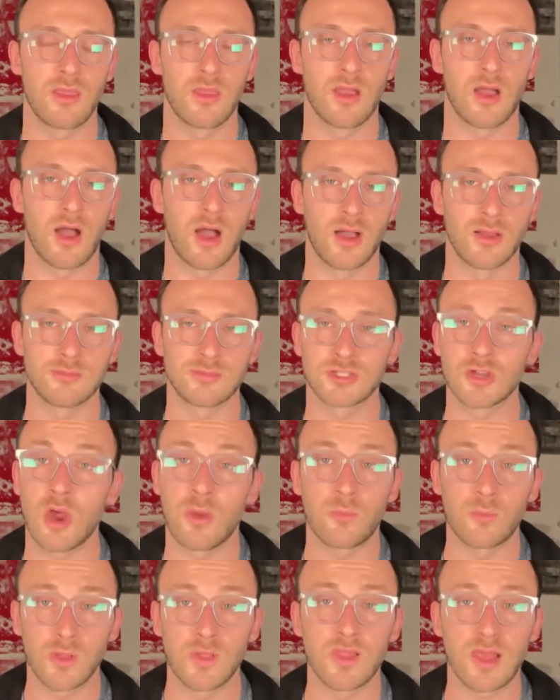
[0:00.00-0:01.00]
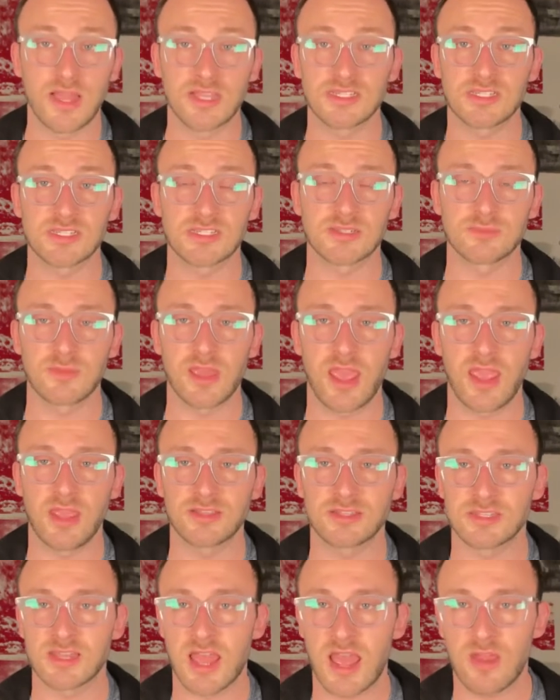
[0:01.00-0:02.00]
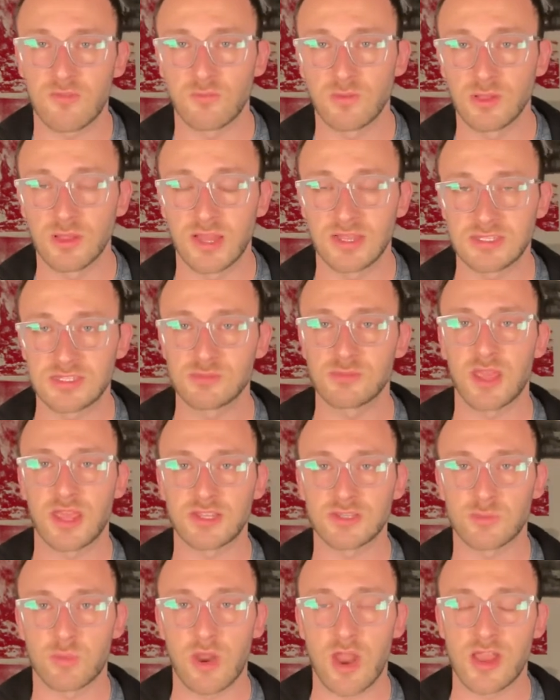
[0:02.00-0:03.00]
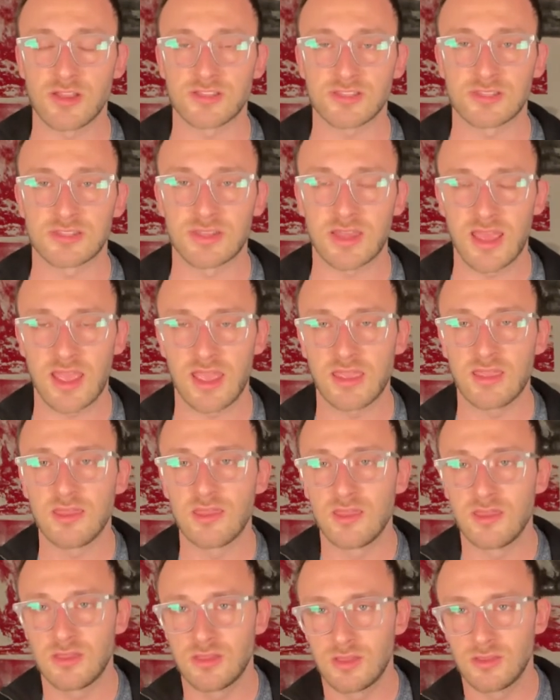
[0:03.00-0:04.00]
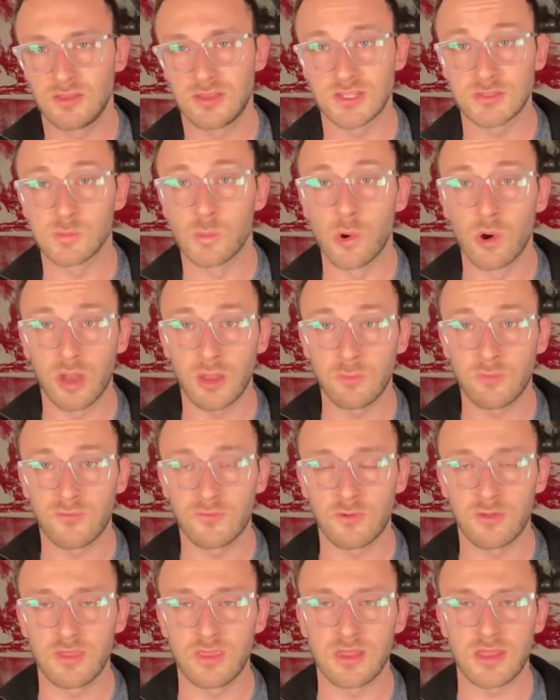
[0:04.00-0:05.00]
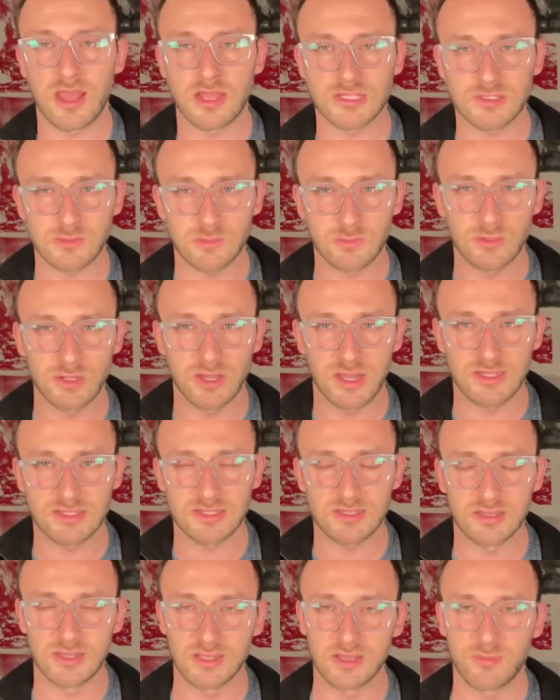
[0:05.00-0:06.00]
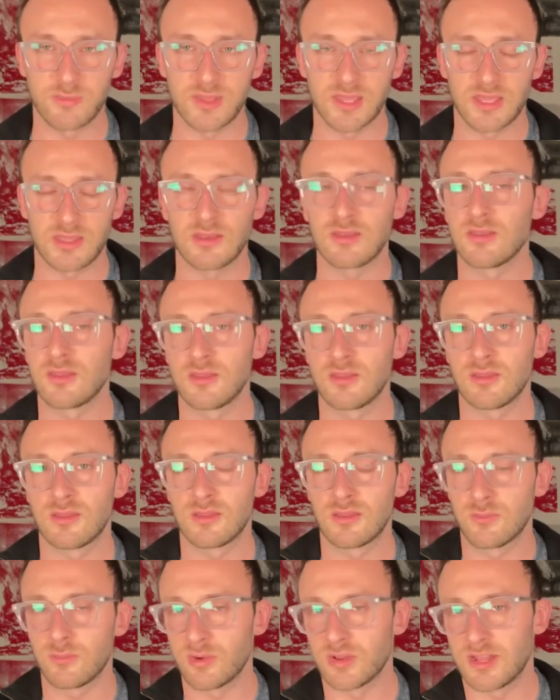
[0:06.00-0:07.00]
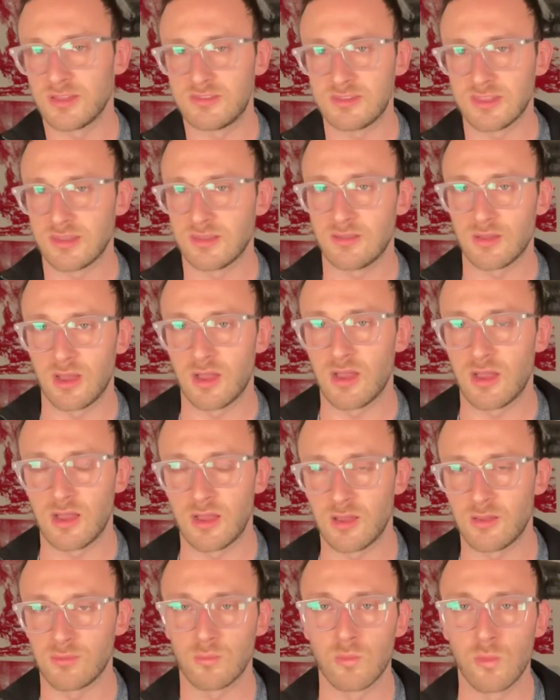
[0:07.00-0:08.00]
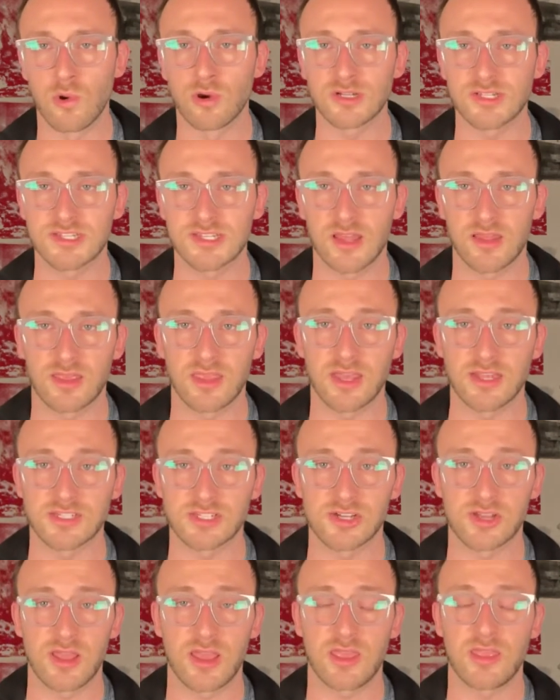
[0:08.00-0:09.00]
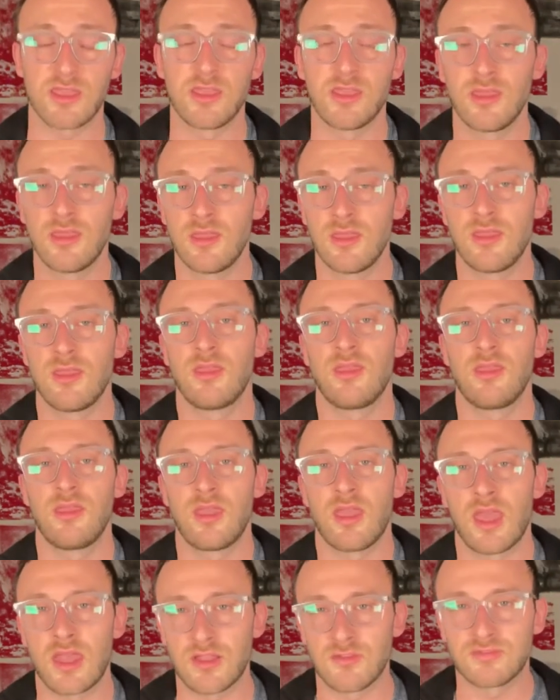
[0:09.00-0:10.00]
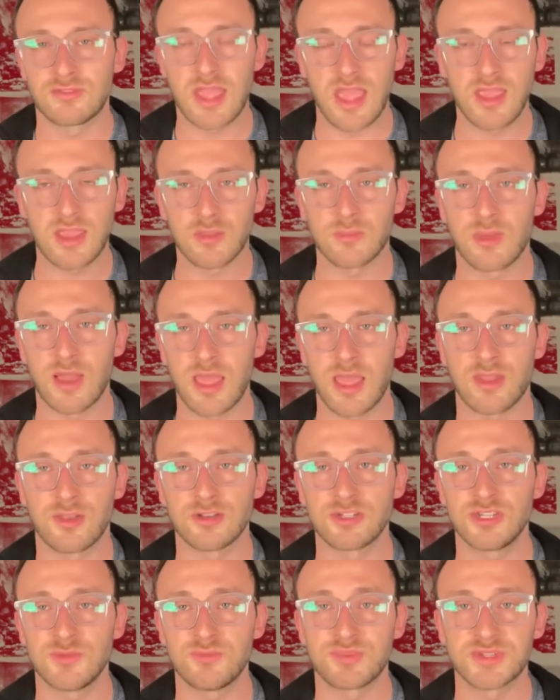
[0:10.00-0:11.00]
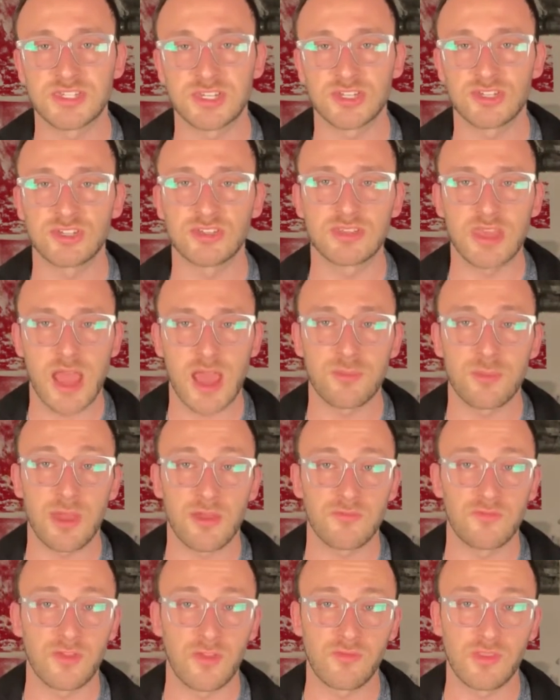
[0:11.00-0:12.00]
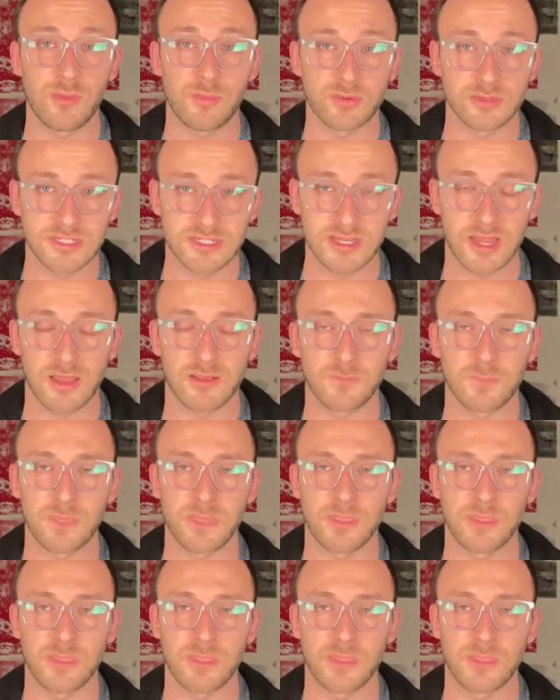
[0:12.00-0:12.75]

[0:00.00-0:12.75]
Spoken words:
So I'm realizing some gains and have realized some gains prior to today. This morning before the announcement, realized a little bit, but I did more selling yesterday. And I've taken my energy position down about 50%.